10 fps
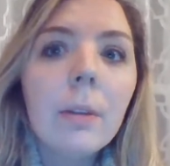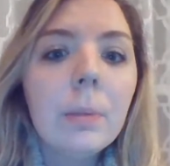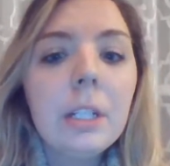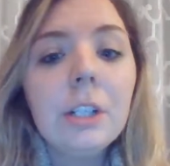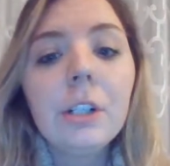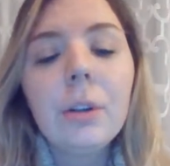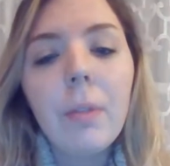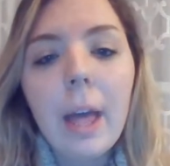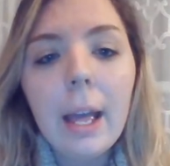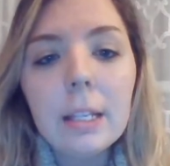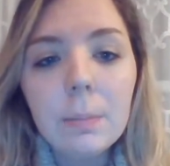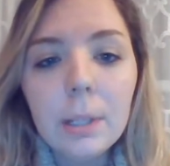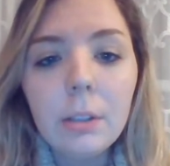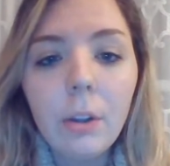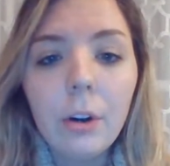the material that has
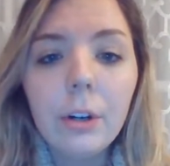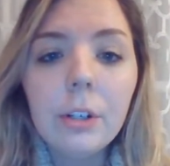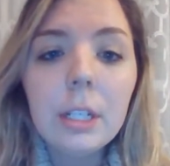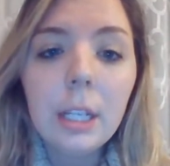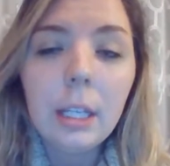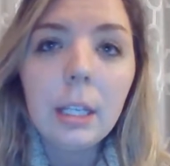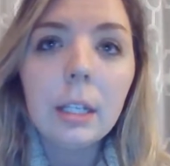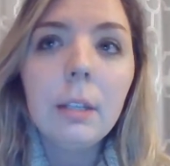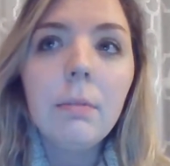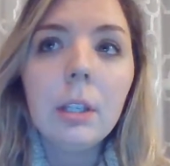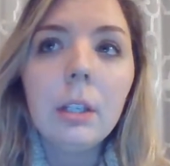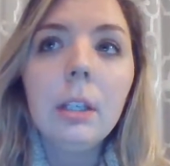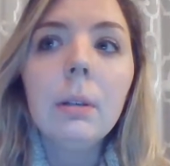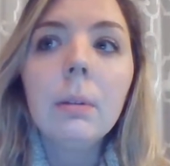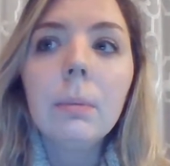been learned in the